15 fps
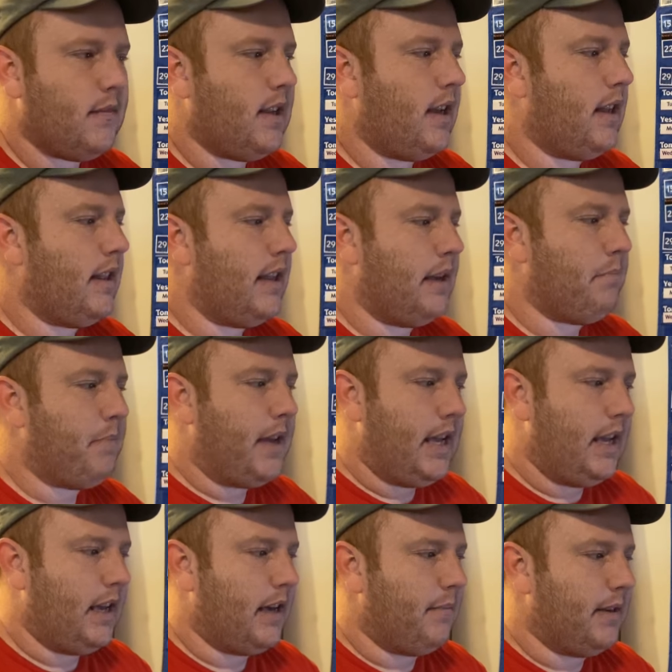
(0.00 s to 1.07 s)
And then
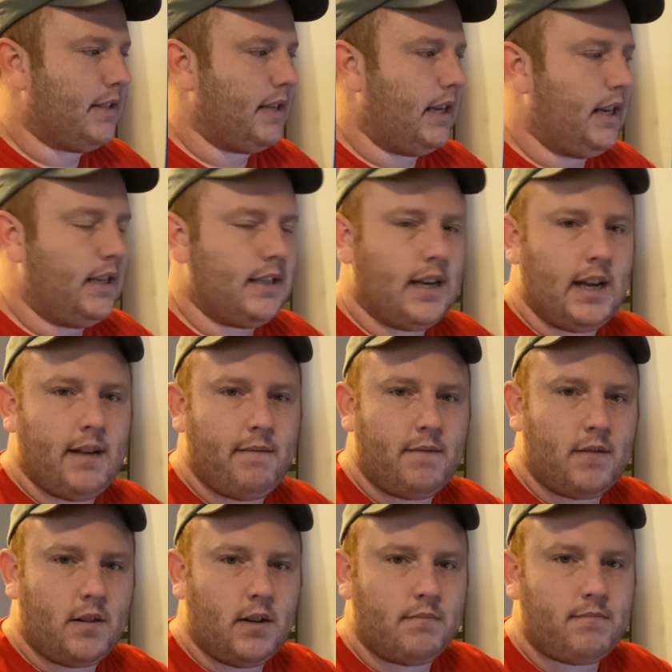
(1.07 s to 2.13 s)
PM is anytime
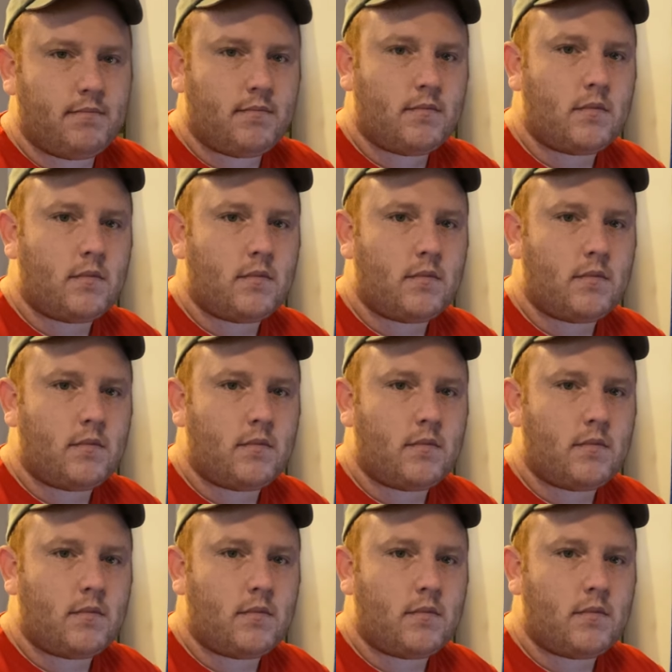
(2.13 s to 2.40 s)
from